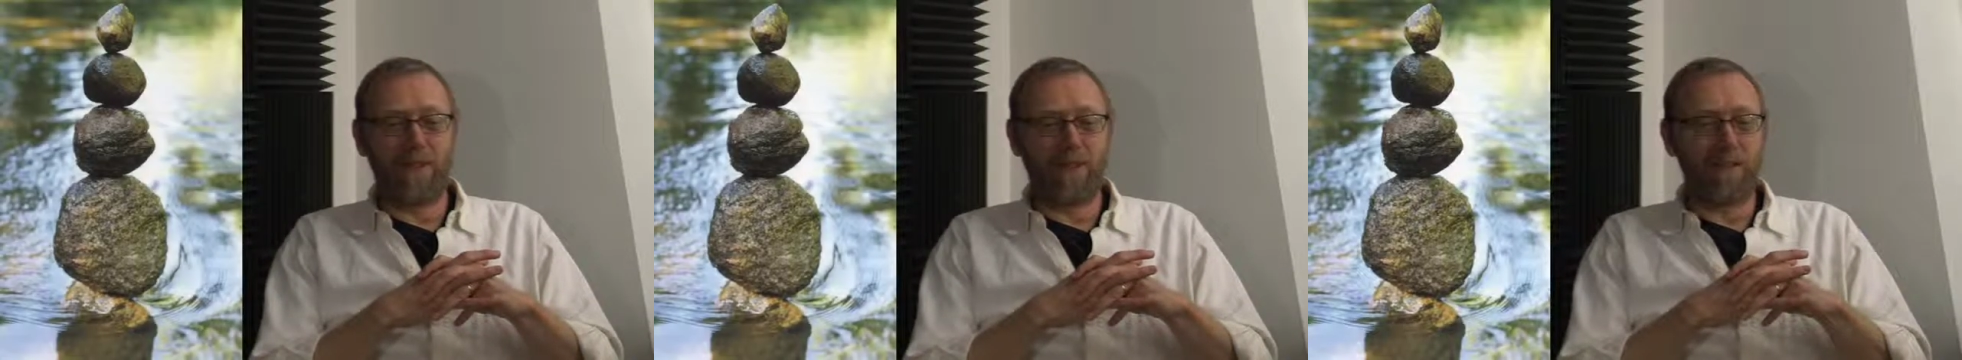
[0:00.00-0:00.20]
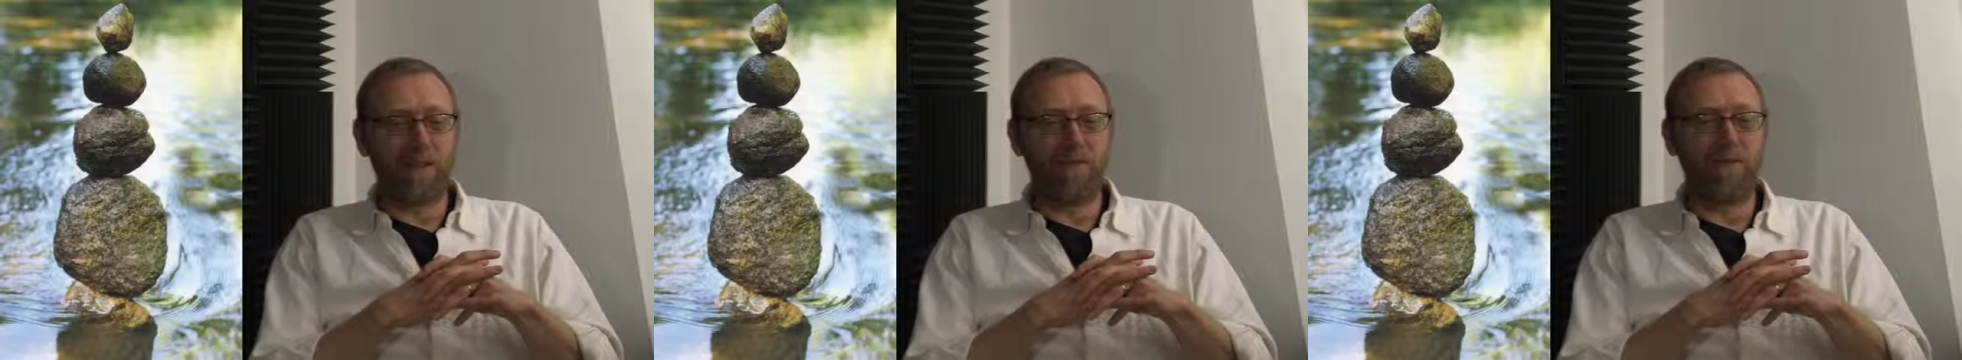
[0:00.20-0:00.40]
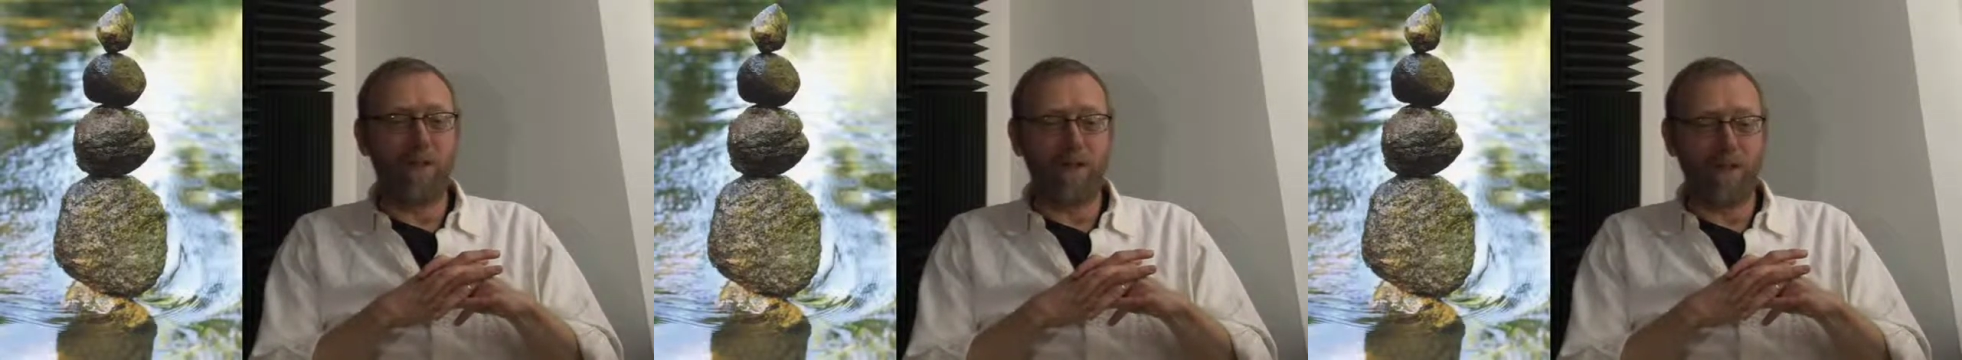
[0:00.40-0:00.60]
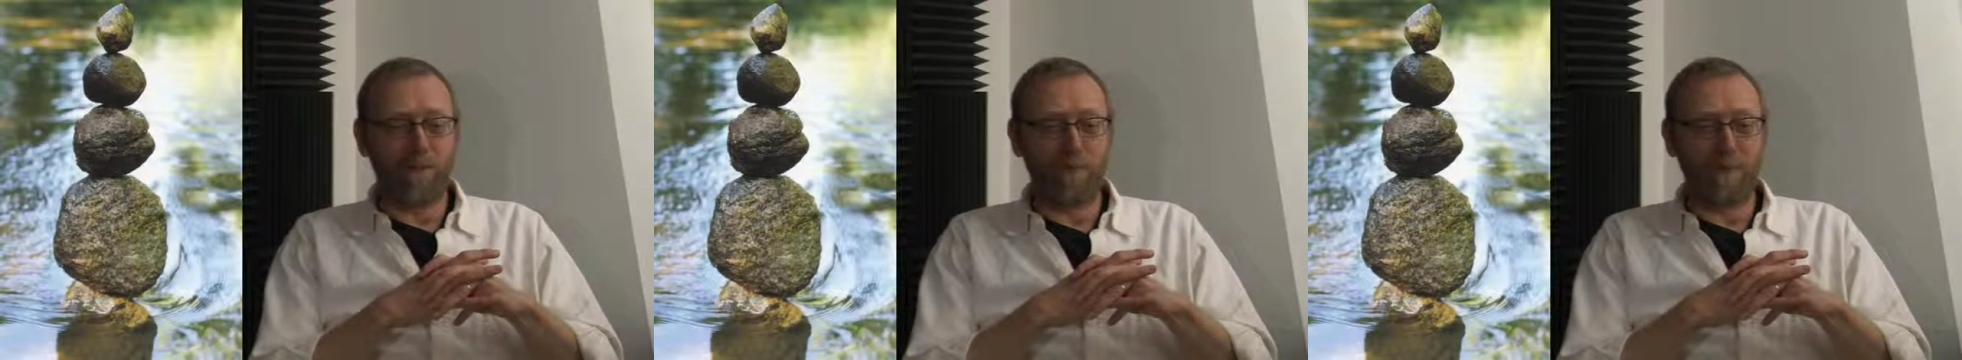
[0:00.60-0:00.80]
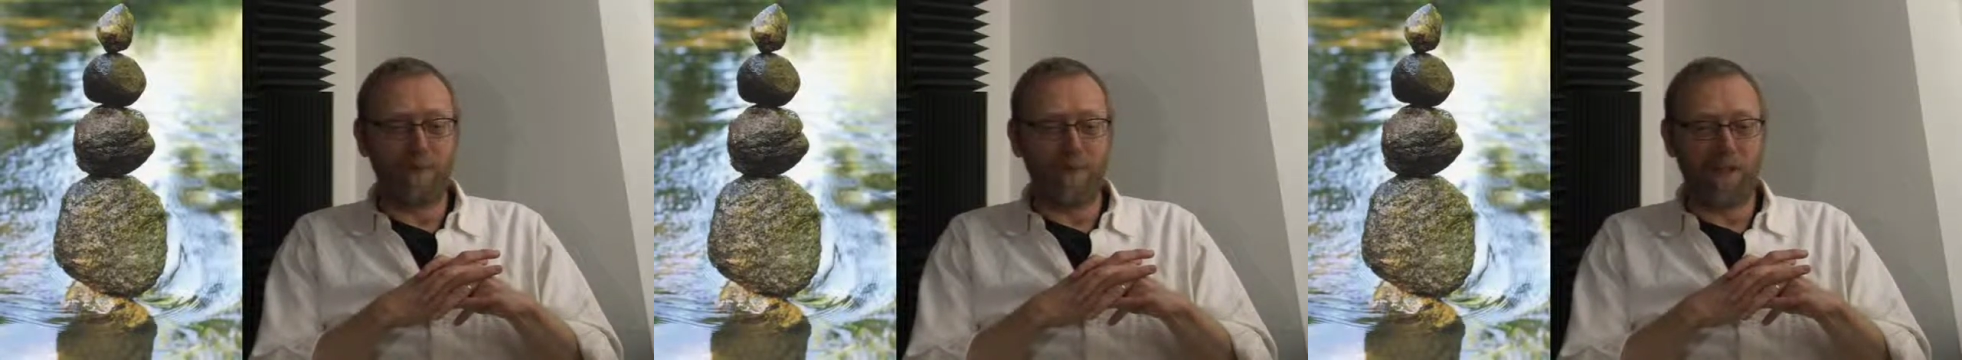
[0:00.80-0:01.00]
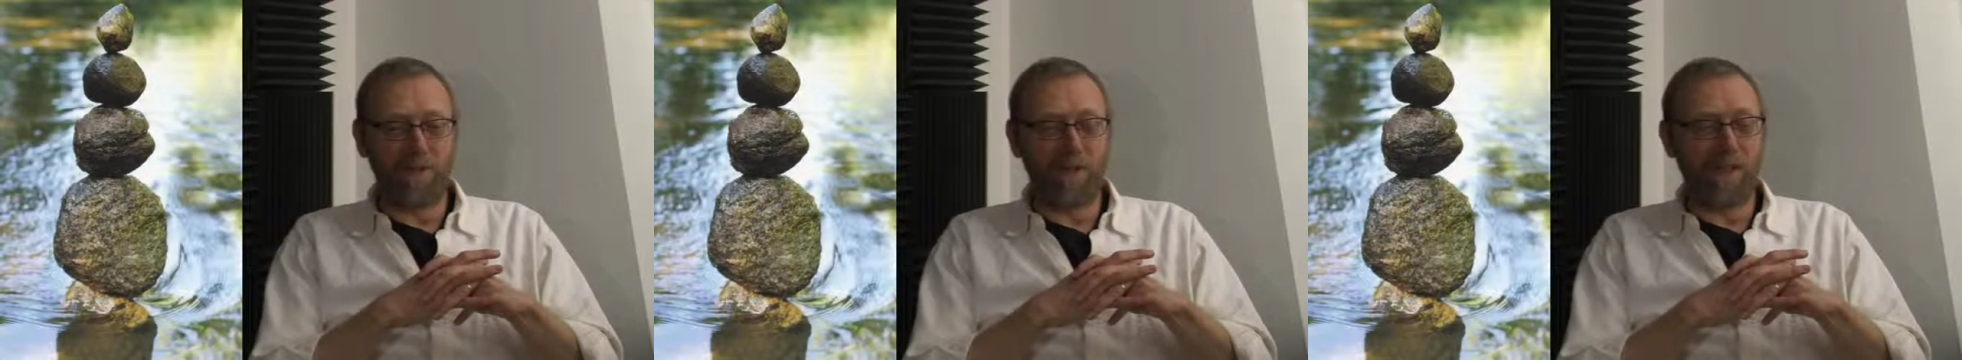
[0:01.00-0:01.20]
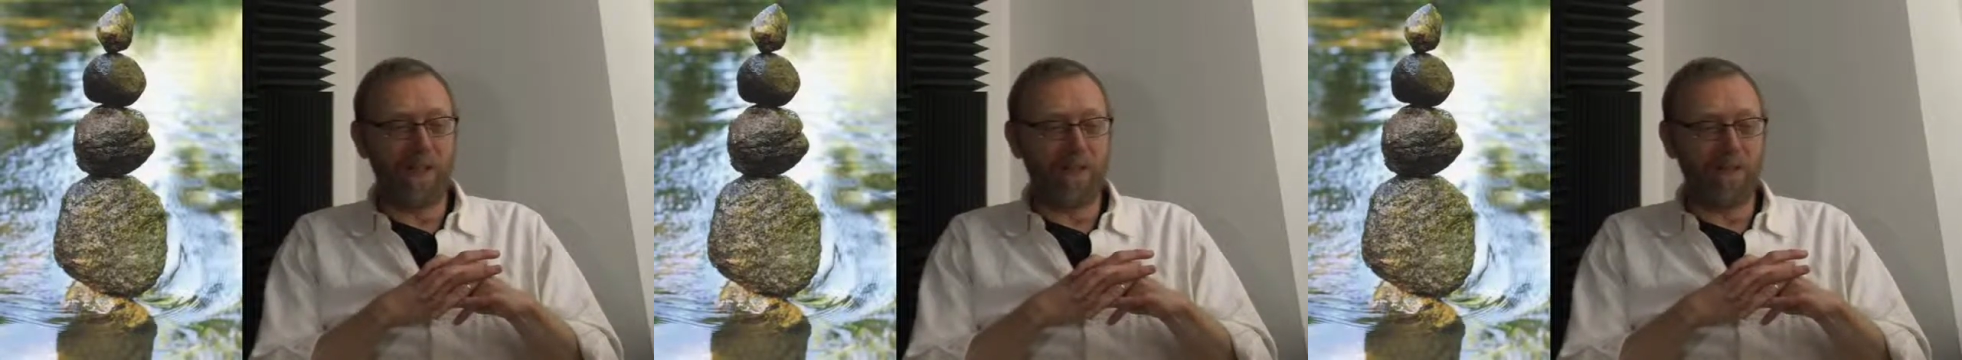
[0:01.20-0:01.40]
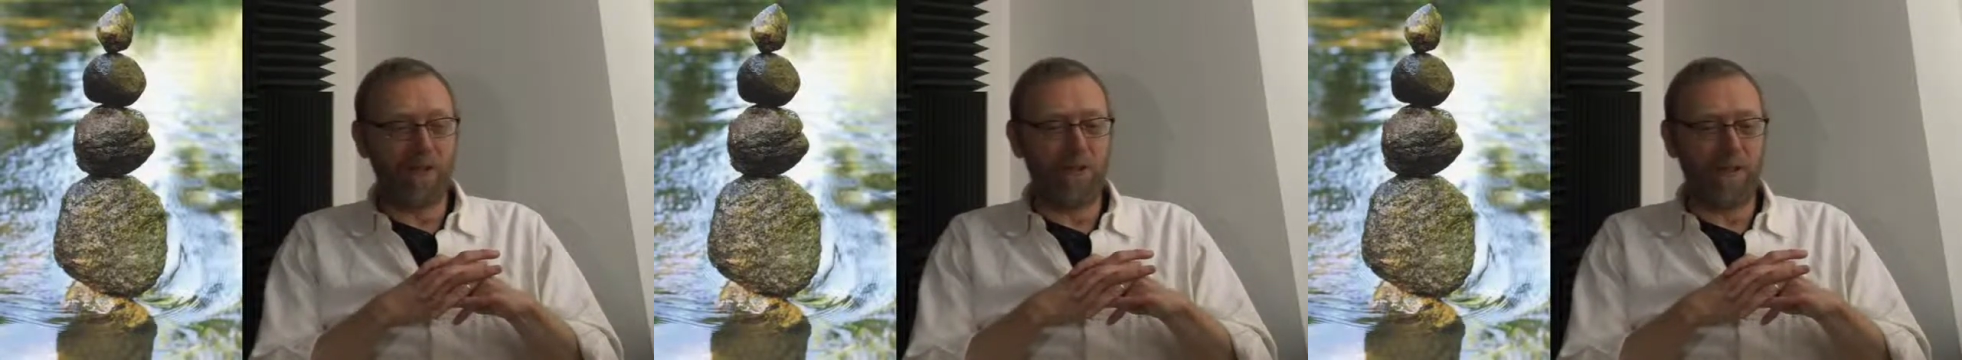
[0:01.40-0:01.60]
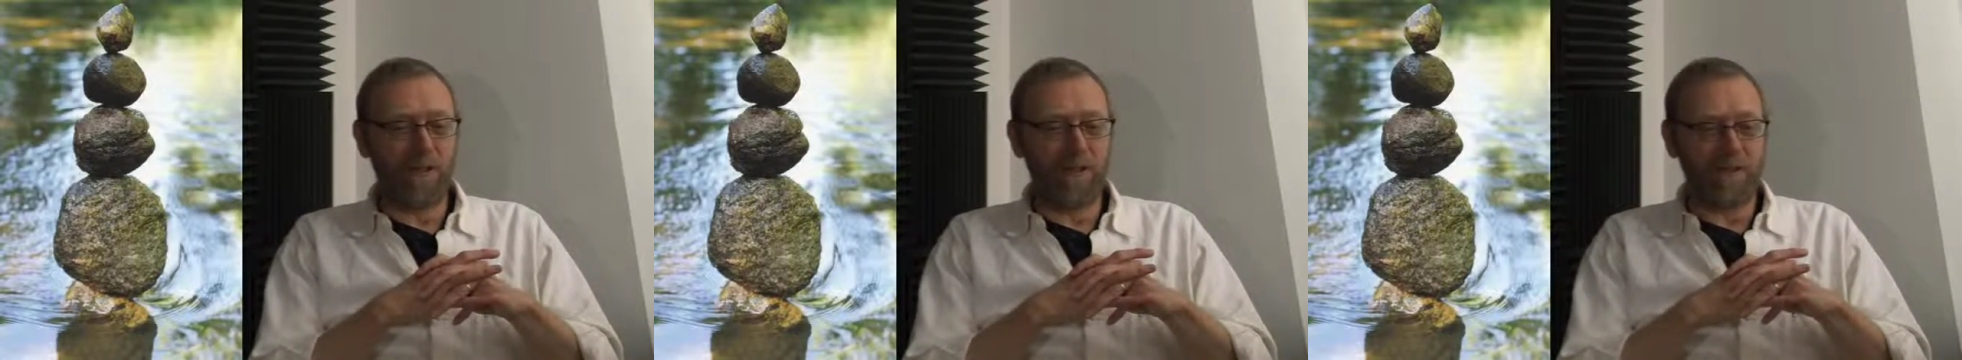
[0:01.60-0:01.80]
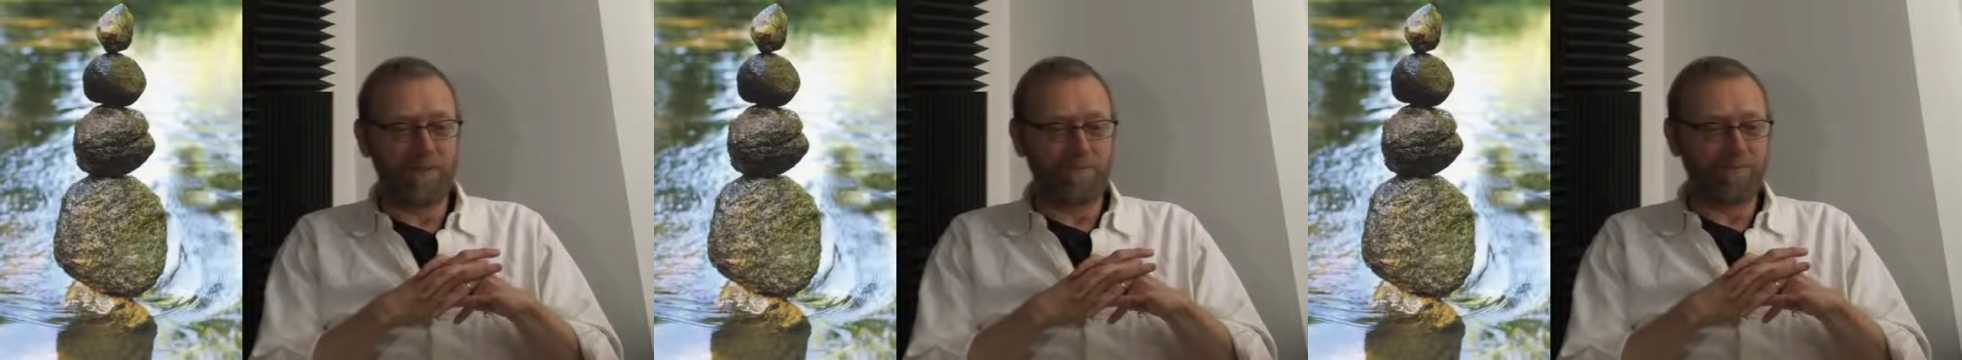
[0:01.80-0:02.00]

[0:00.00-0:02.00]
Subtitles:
environment, as we like to call it,